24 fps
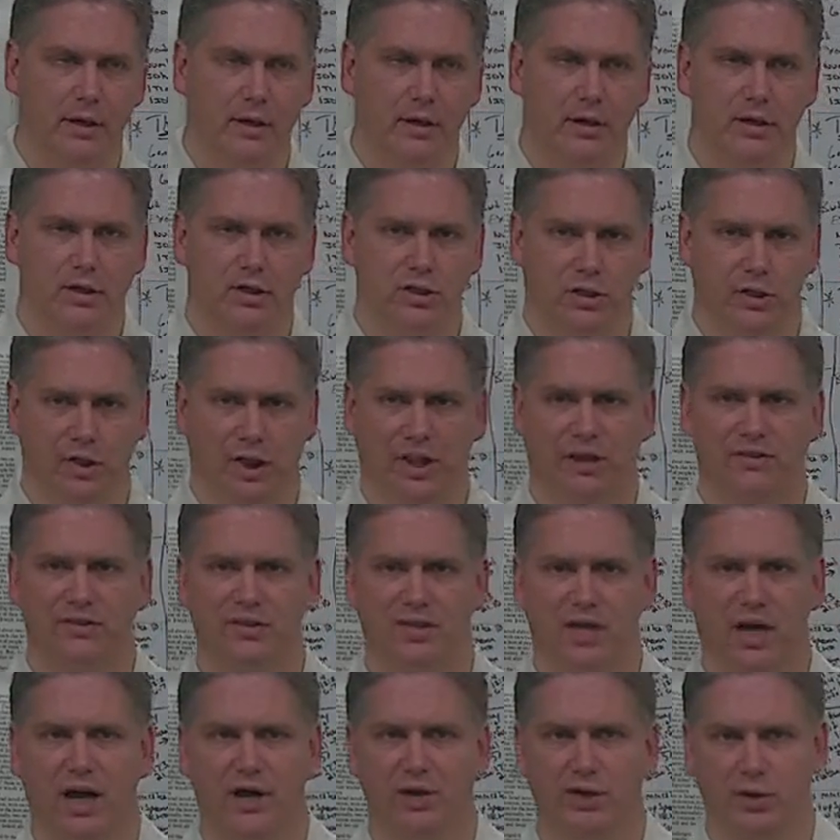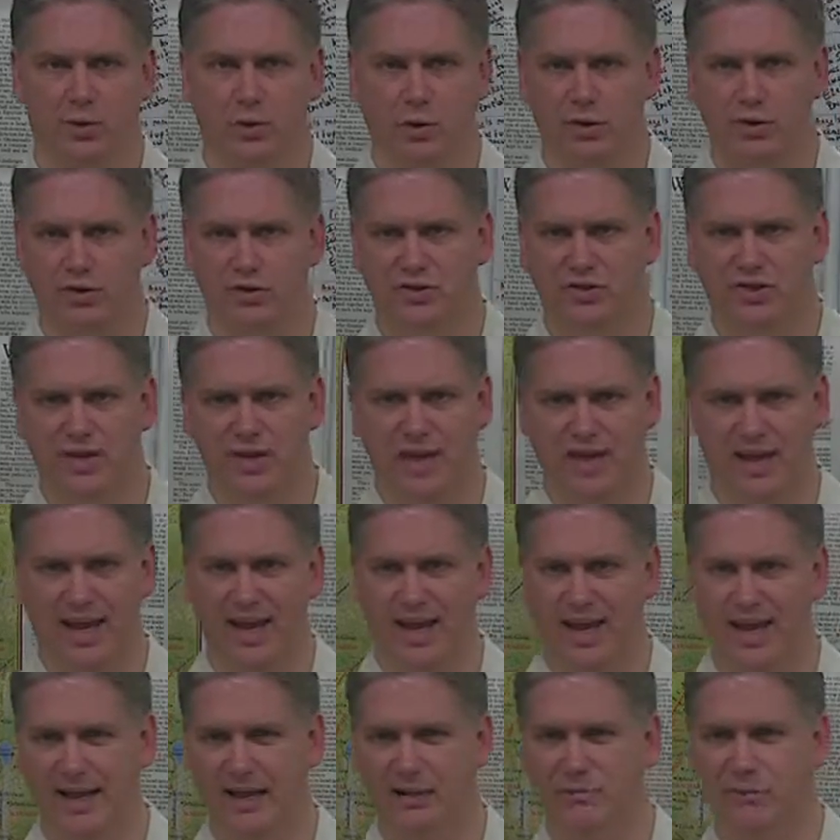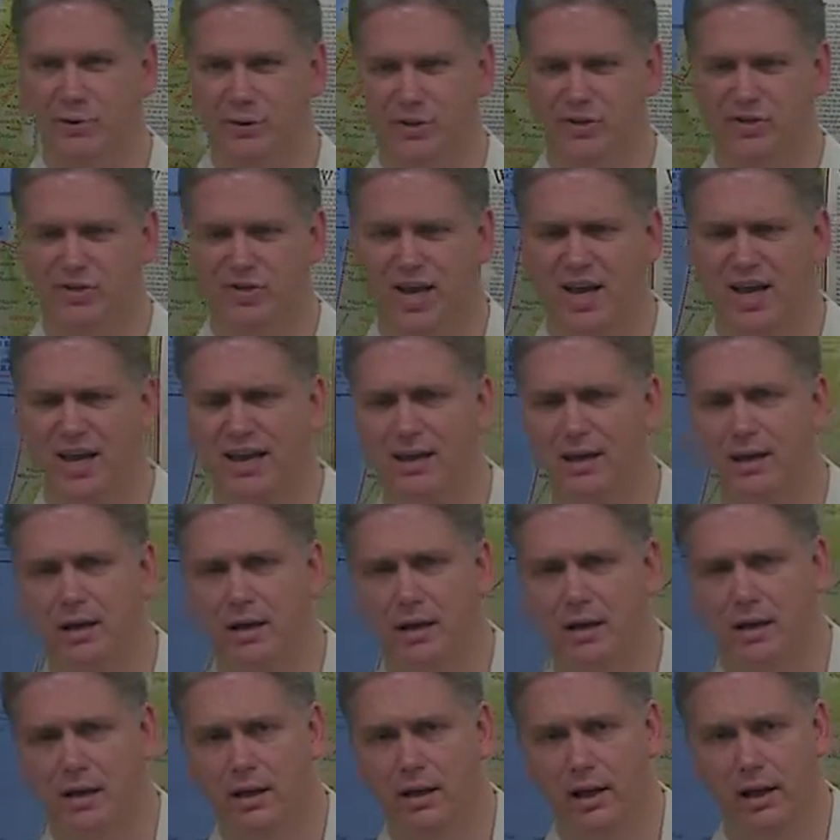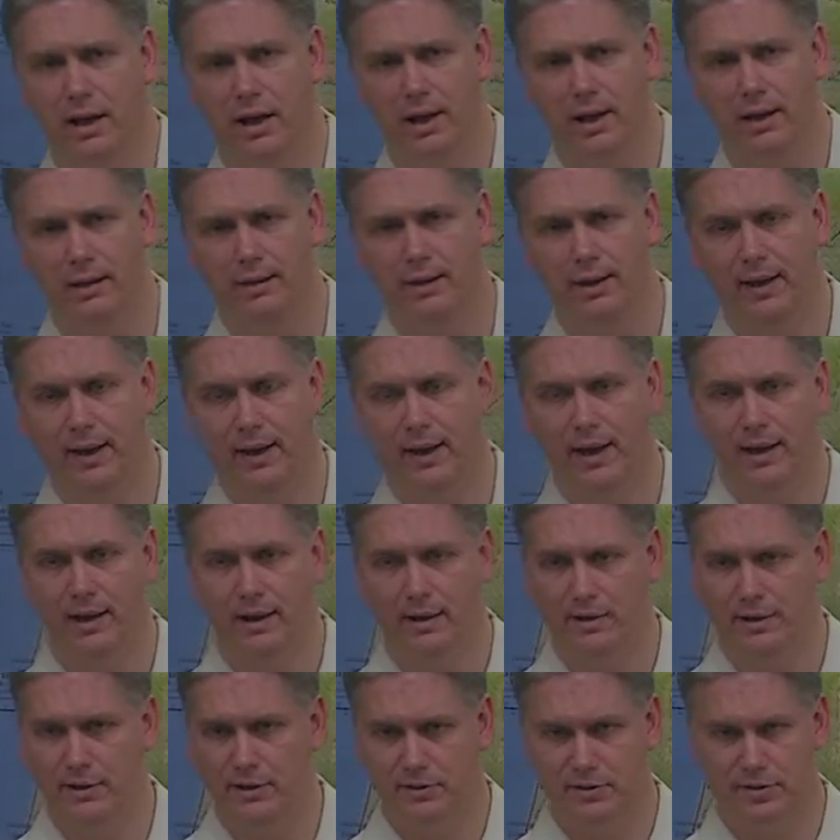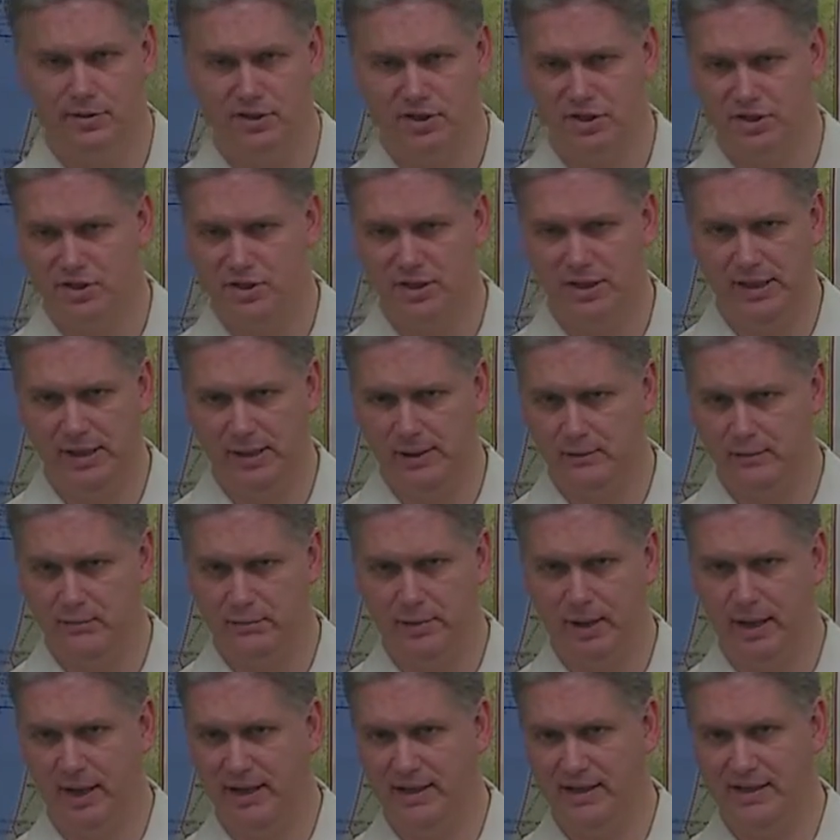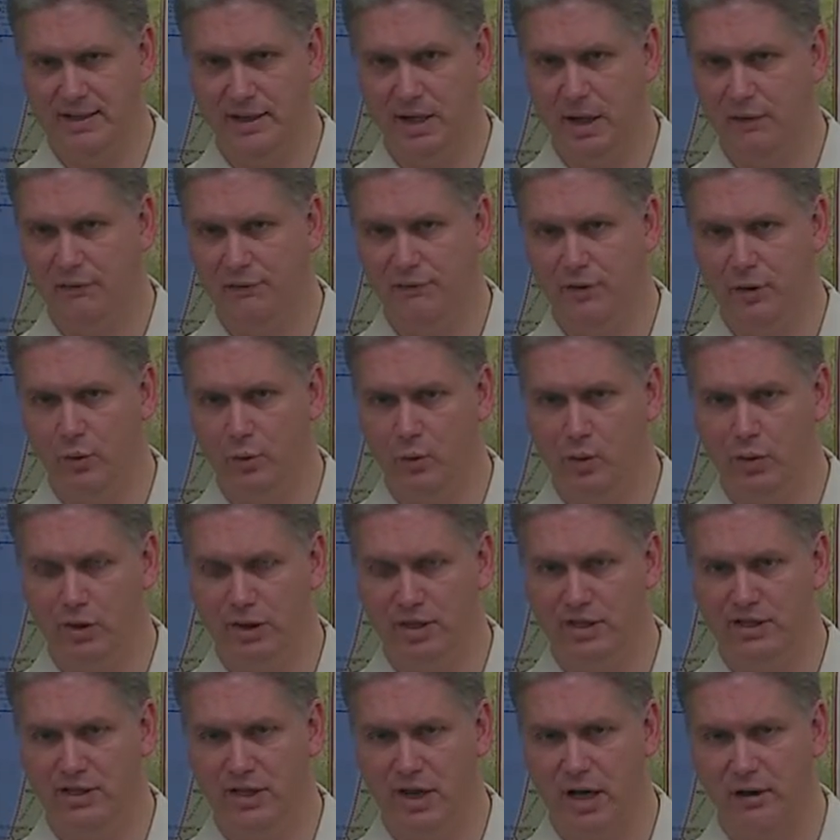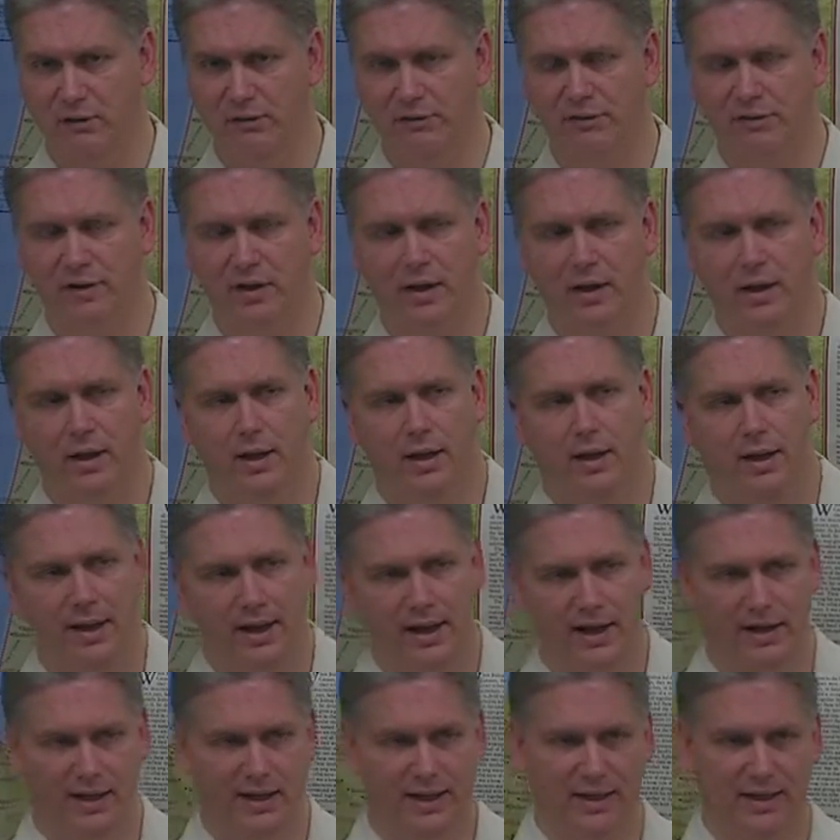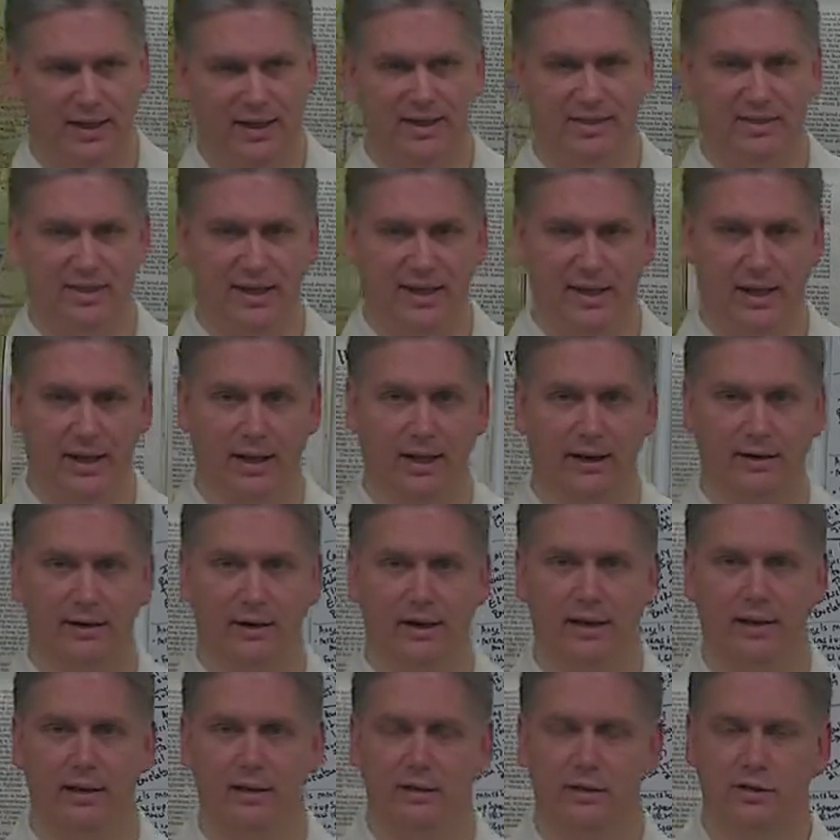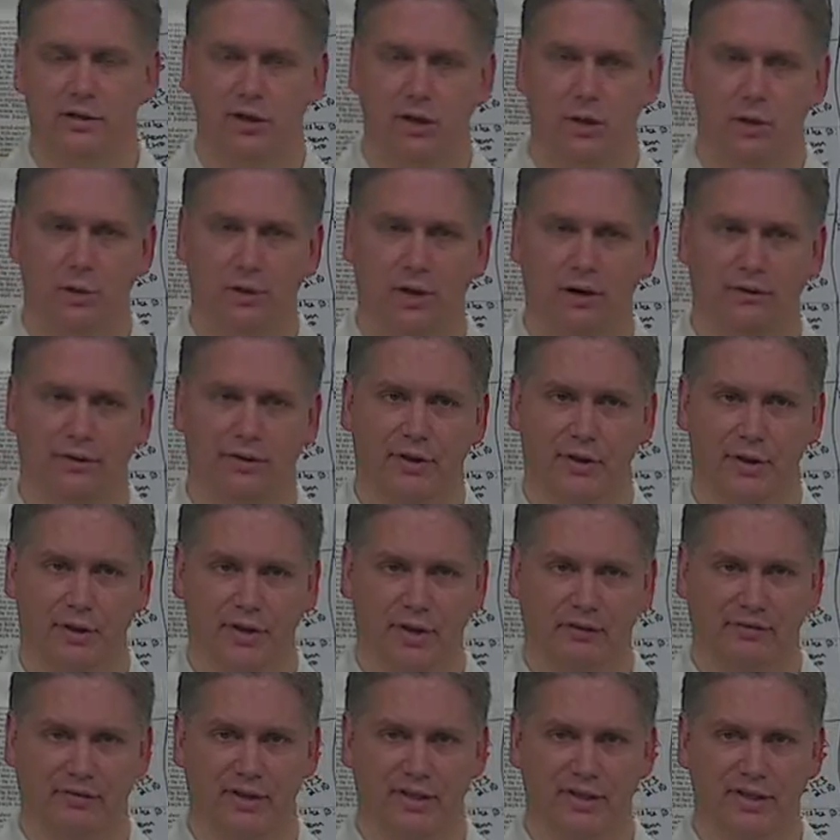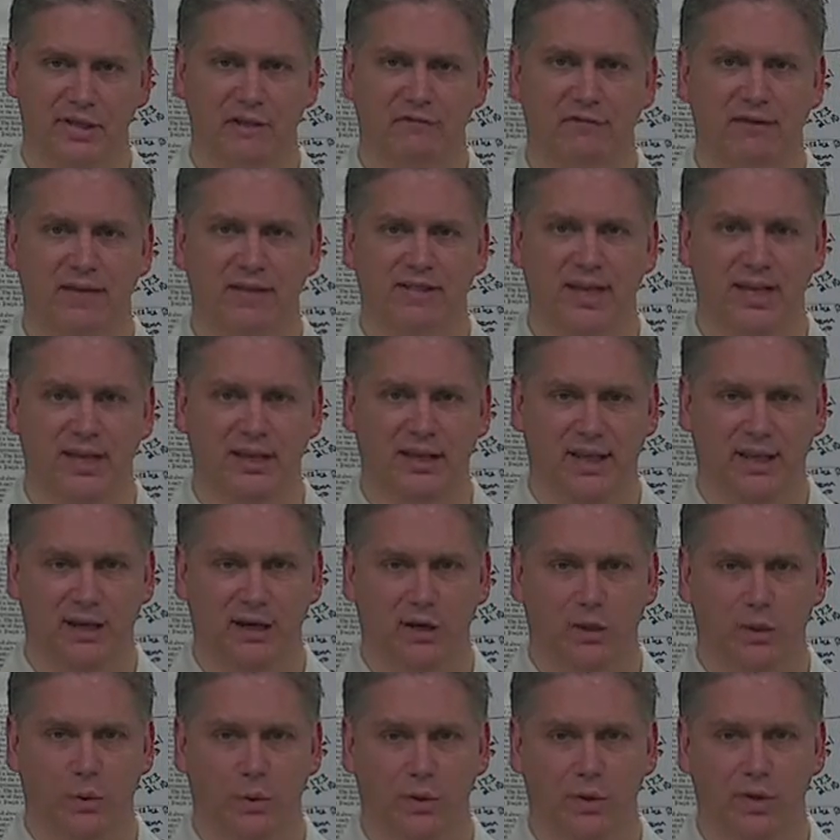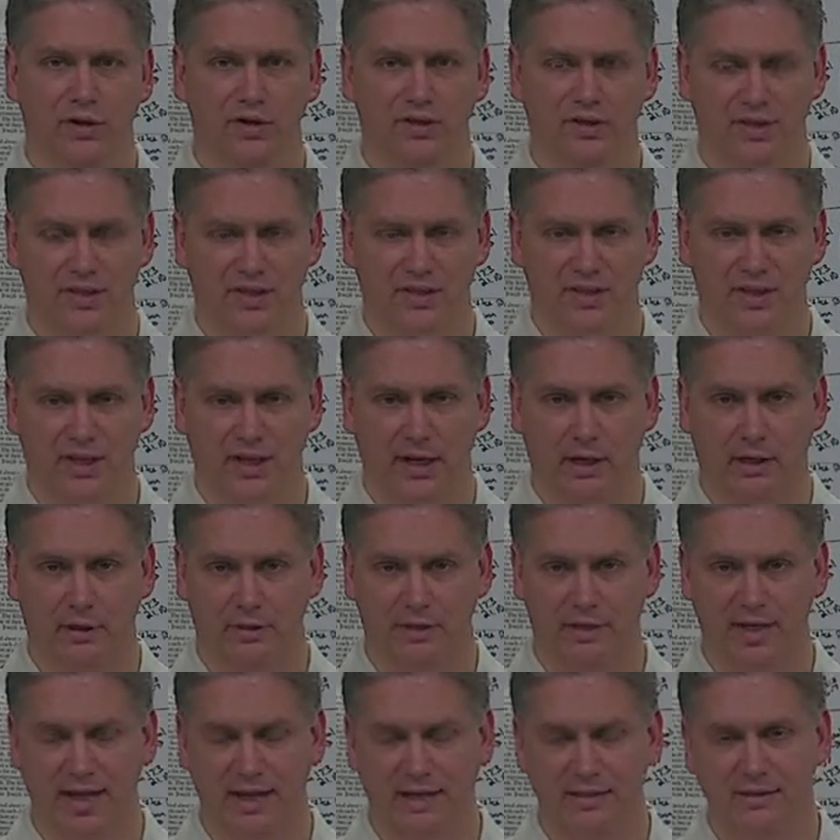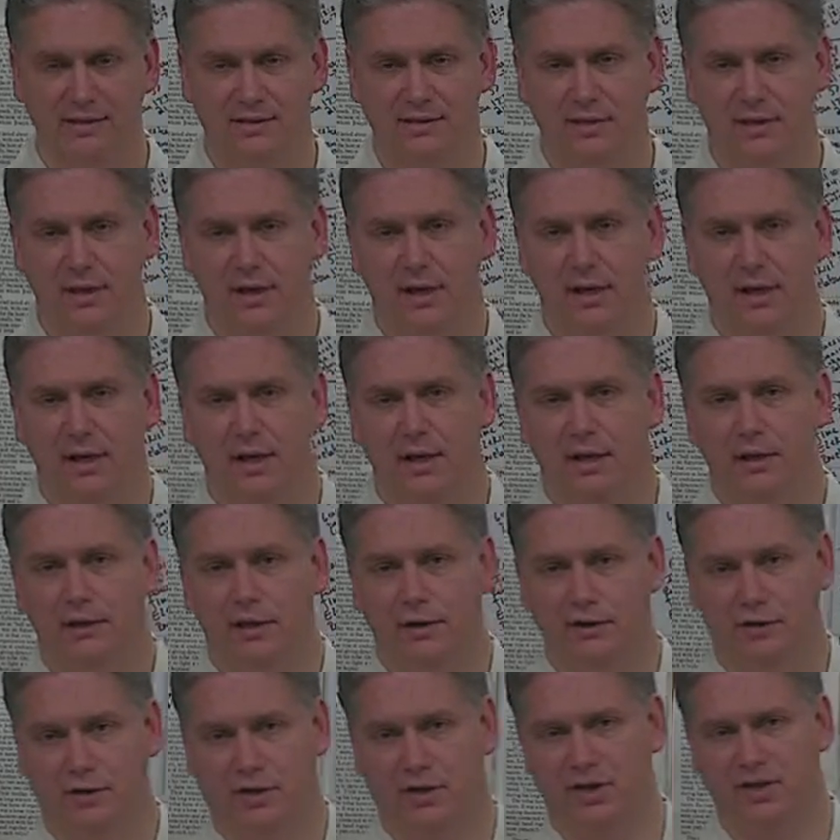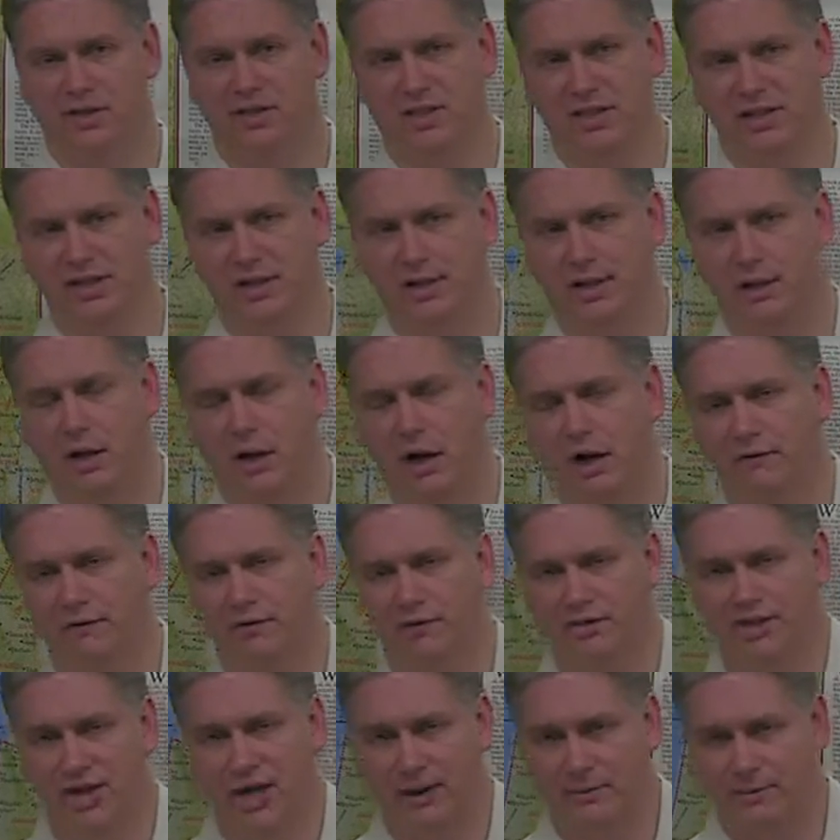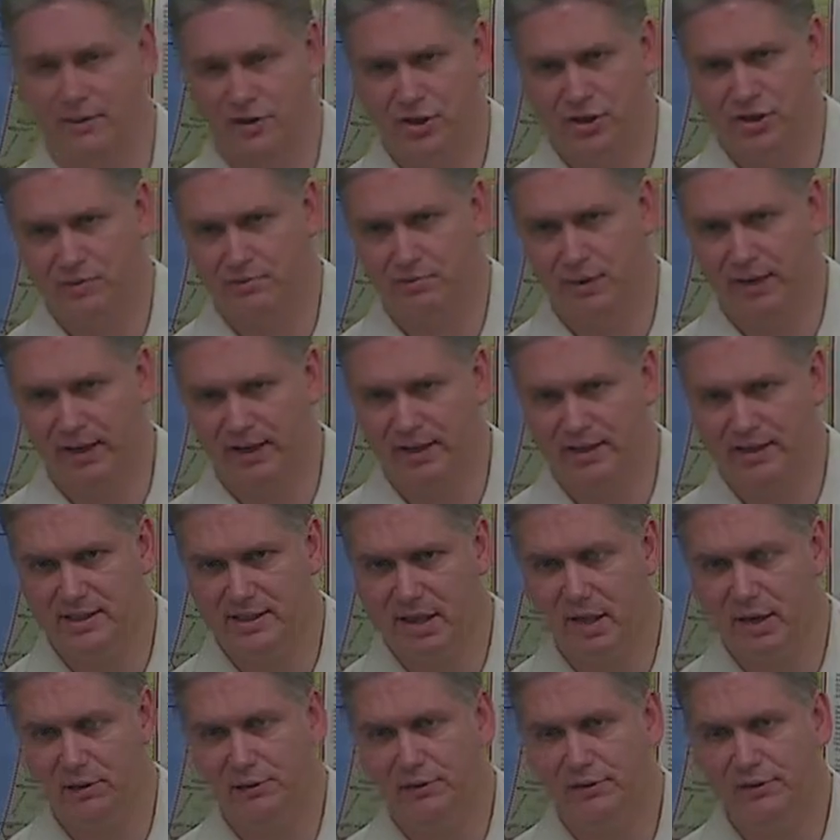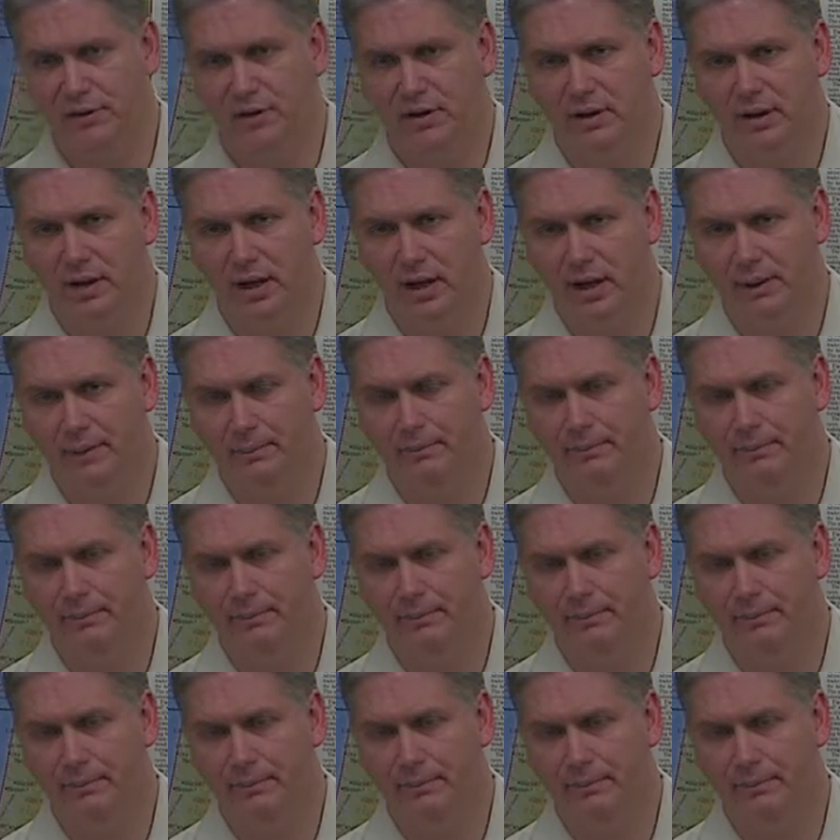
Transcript: so on the left side, you wouldn't see an A per se. Uh, you just see it by itself, the word itself, ending in a singularity. So if the, if the suffix at the end of the word is a singular tense, then you're going to see it oftentimes just by itself. Um,